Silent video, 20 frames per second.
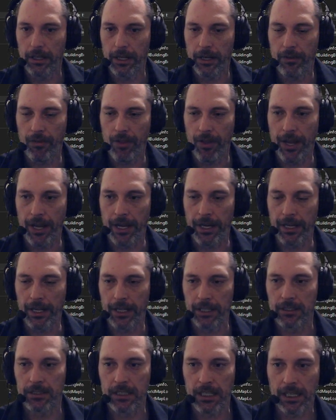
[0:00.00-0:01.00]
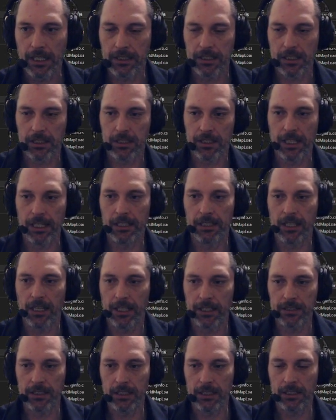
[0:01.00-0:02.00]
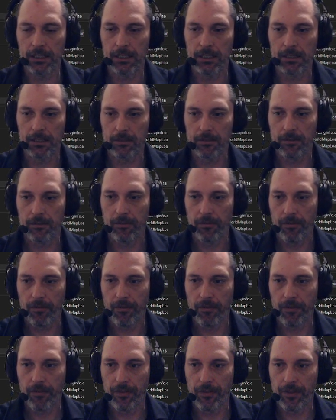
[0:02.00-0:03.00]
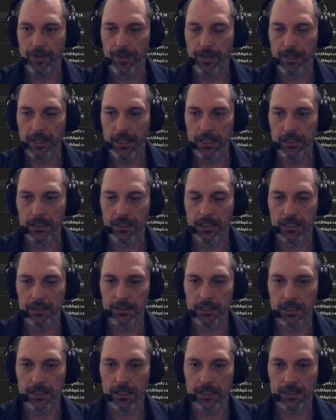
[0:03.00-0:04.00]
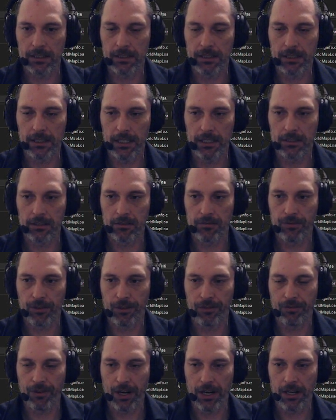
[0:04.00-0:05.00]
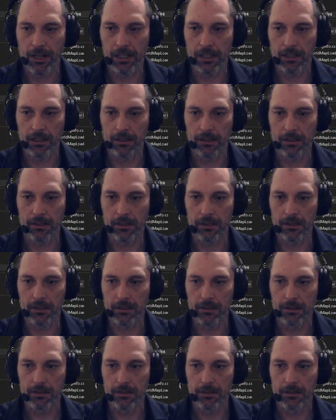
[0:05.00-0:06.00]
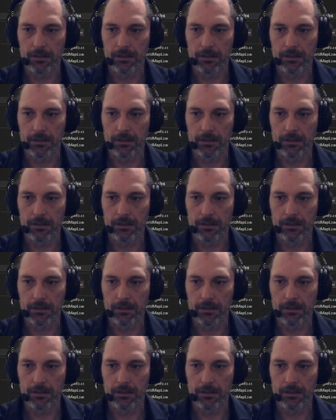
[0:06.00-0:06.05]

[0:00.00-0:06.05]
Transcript: And then it's because it doesn't exist for very long.